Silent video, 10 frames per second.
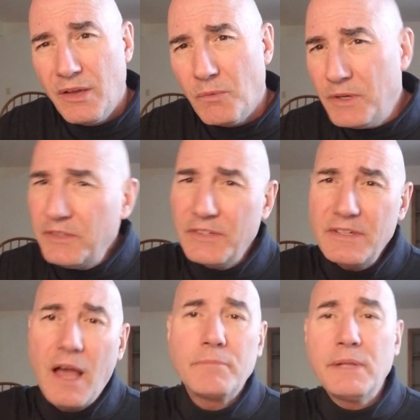What do the
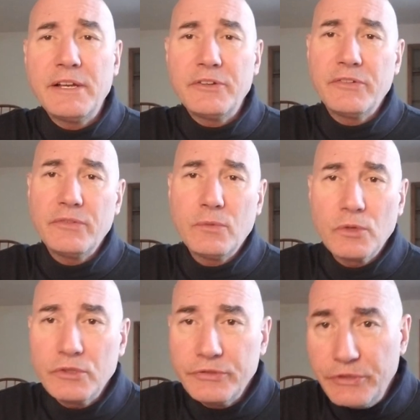top players in the
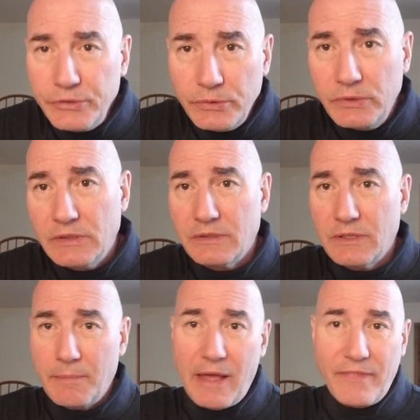world do
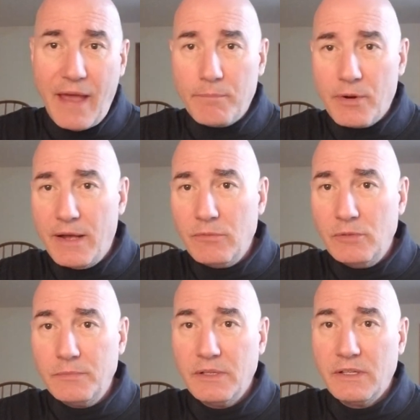about that problem?